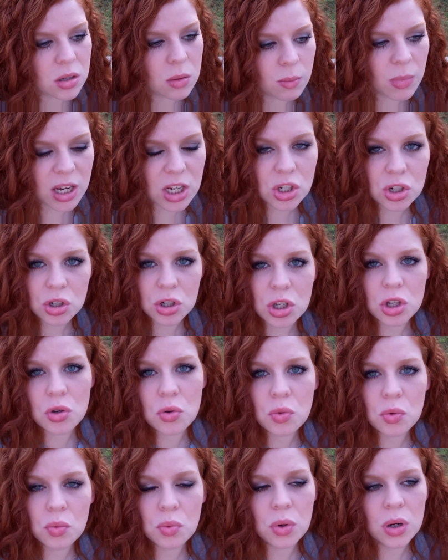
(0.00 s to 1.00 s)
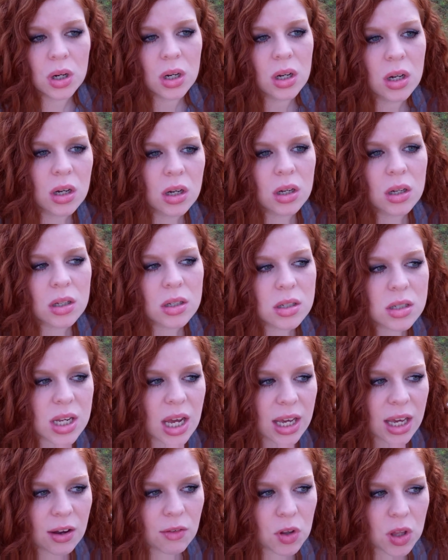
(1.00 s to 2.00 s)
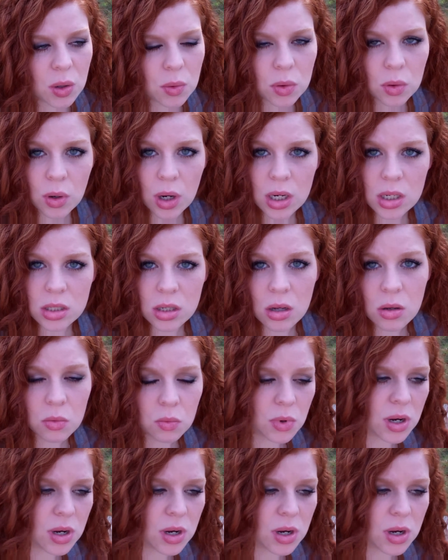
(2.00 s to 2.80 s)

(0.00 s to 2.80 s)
Make sure you take everything with a grain of salt,